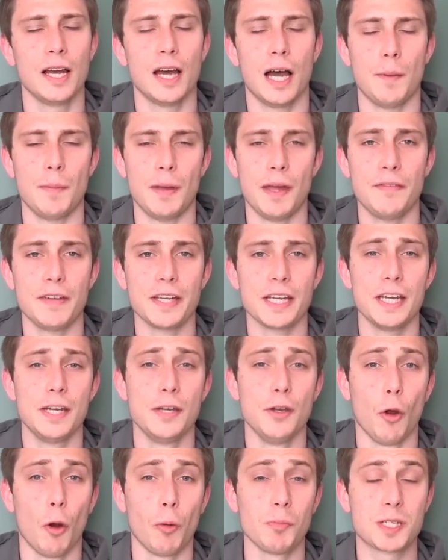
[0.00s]
I'm having
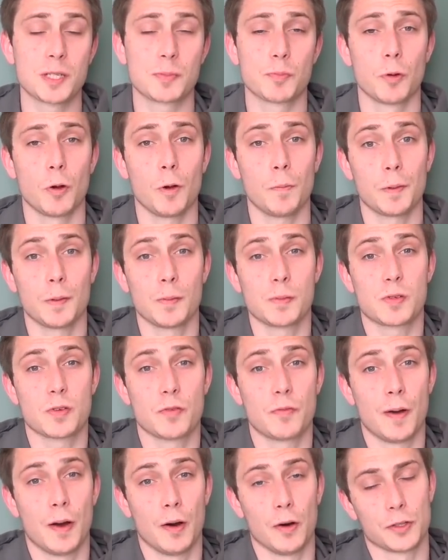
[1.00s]
enormous problems
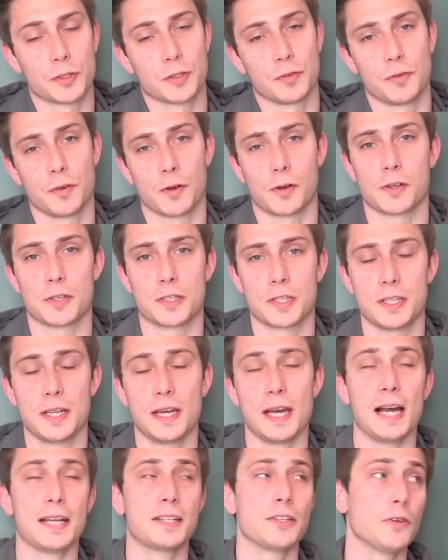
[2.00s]
with my autofocus
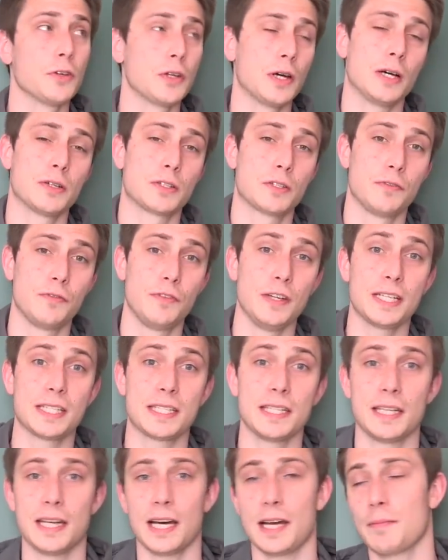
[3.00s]
today. I don't know how to
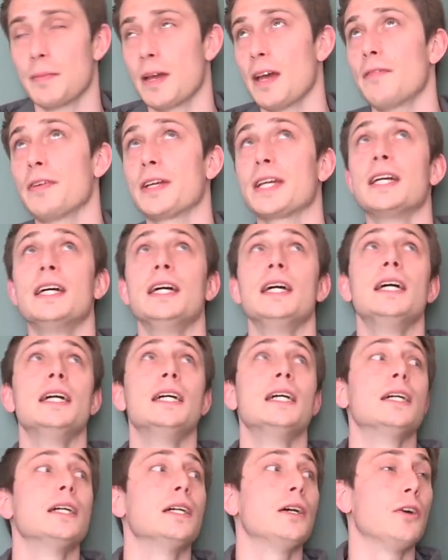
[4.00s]
fix it. I'm having
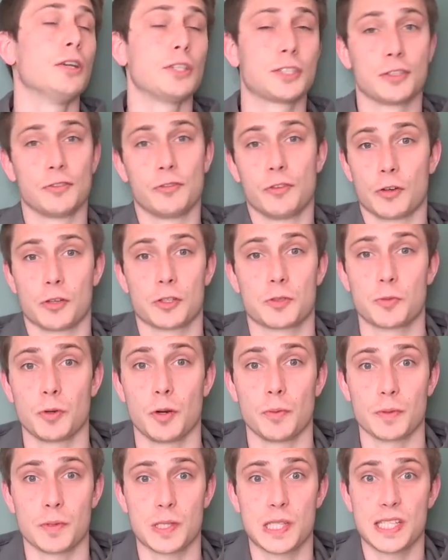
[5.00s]
autofocus
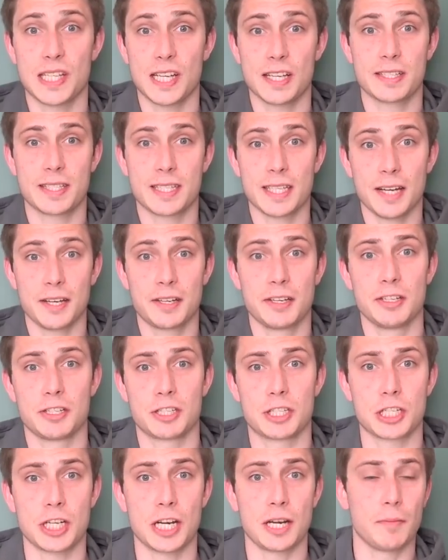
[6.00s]
problems since I started
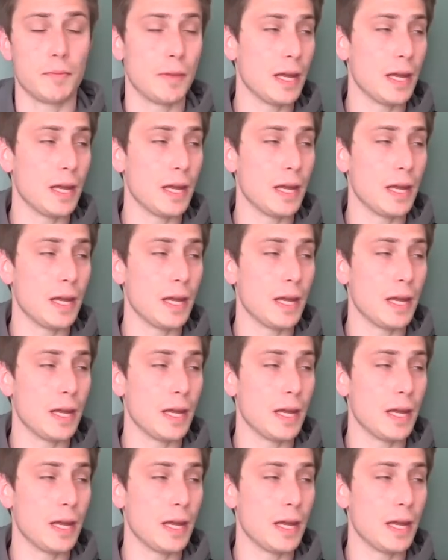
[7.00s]
this channel.